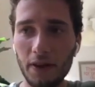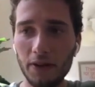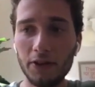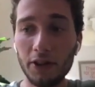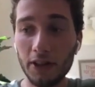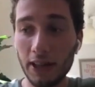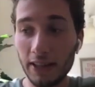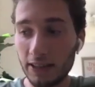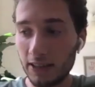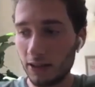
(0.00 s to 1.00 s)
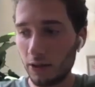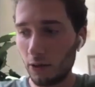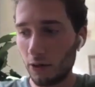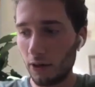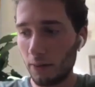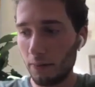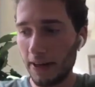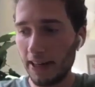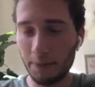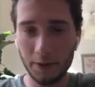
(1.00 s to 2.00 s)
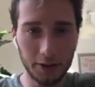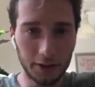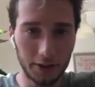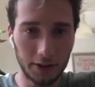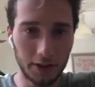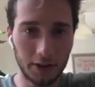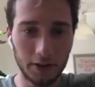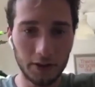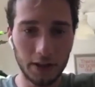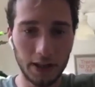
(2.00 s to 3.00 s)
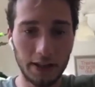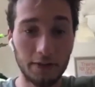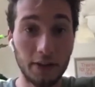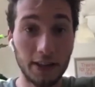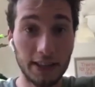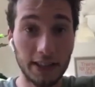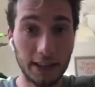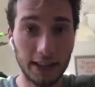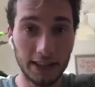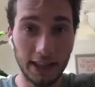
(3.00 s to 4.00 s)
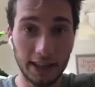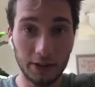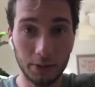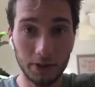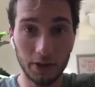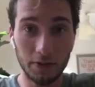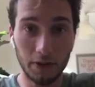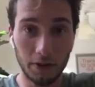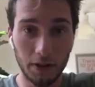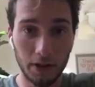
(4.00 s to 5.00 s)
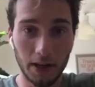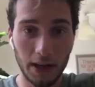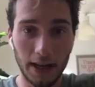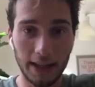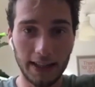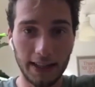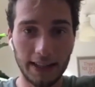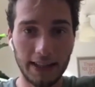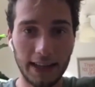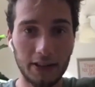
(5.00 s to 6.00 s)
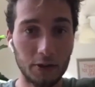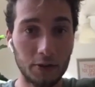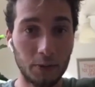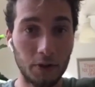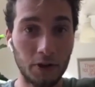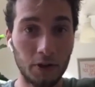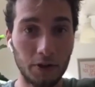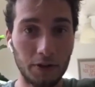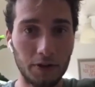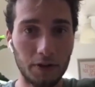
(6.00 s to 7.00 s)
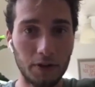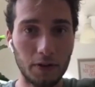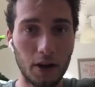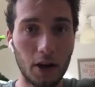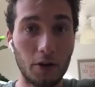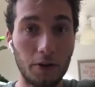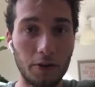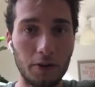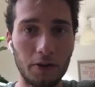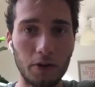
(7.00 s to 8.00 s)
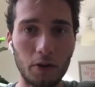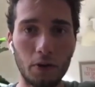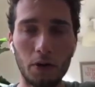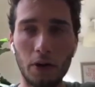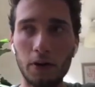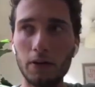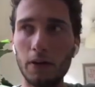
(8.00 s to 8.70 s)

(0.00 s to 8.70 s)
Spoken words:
journalists or media producers inviting the intellectuals over, and the intellectuals would not own or